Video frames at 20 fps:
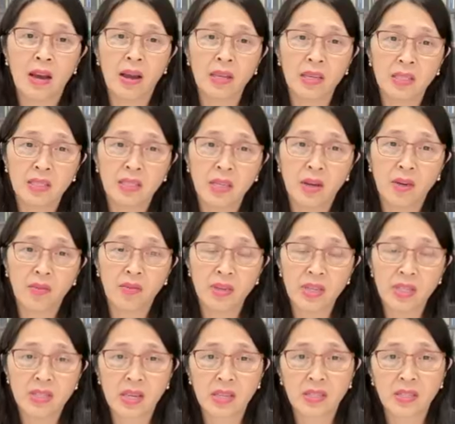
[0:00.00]
is be
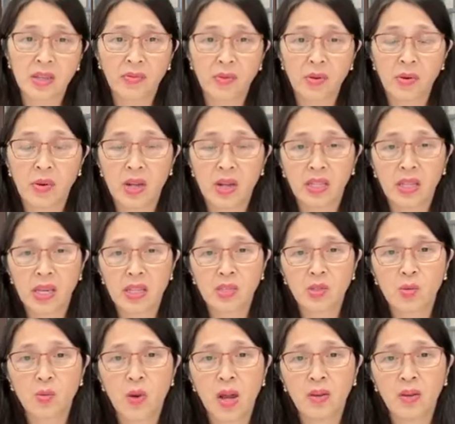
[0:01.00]
successful on that
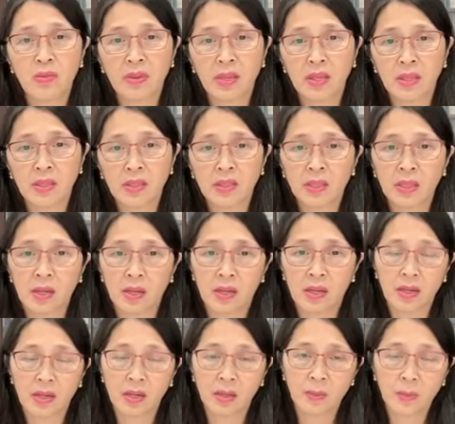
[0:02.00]
one. We
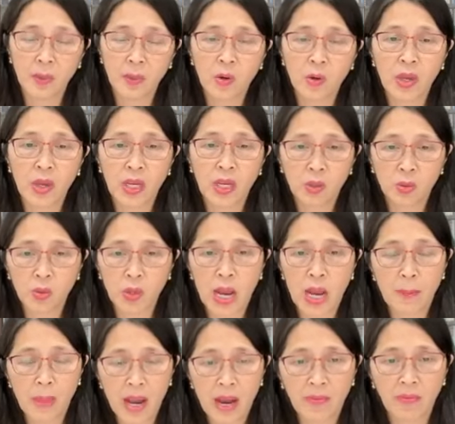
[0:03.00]
going to
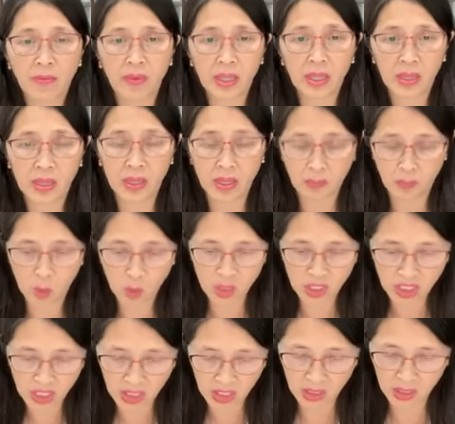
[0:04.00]
come up with the
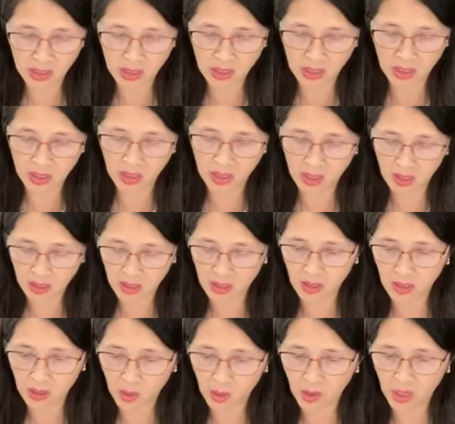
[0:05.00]
policies,
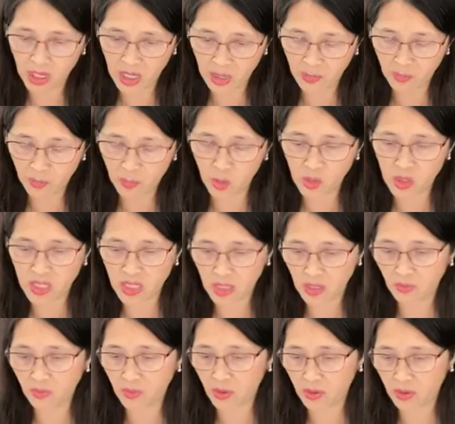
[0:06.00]
coherent
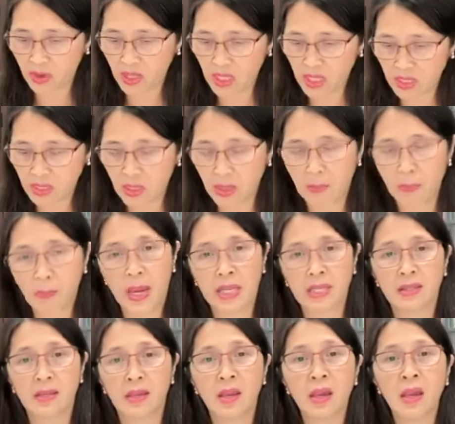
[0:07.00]
policy for this
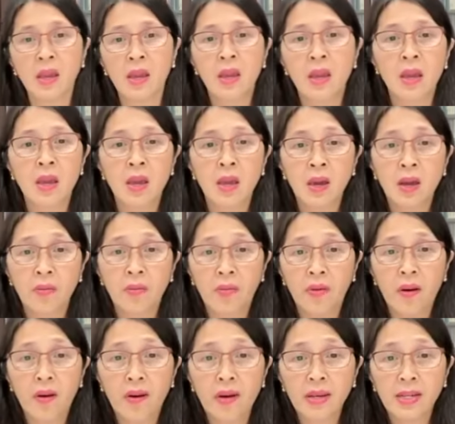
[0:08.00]
PES.
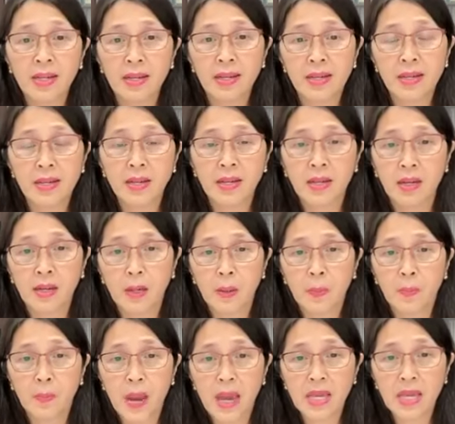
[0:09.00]
For
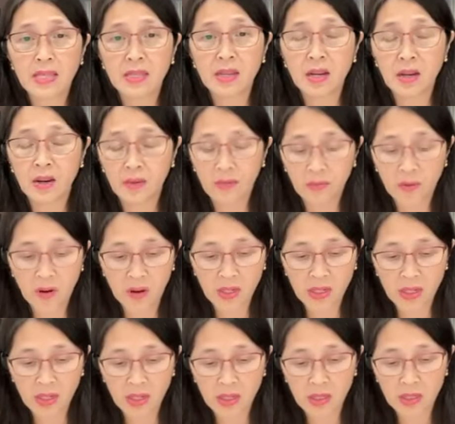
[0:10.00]
the PES, for
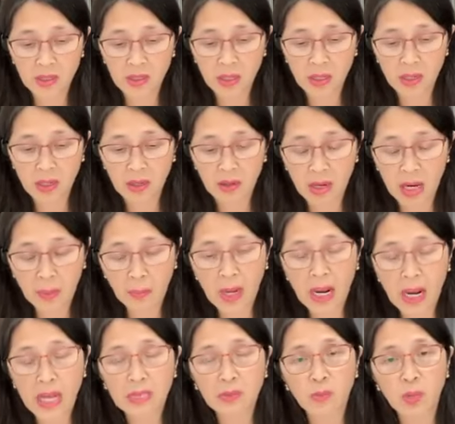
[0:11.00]
the RED
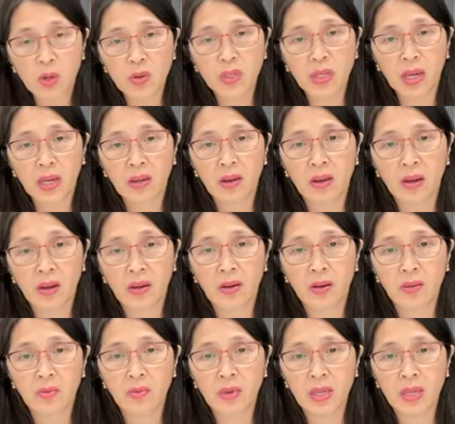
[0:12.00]
Plus project,
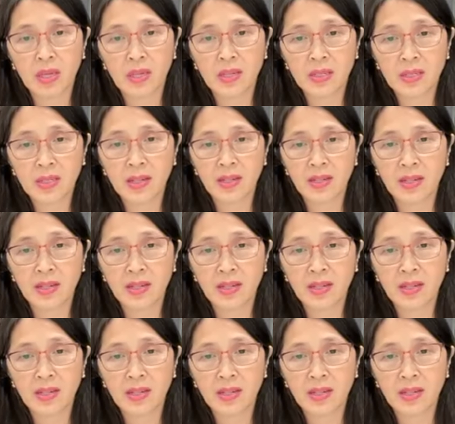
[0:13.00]
we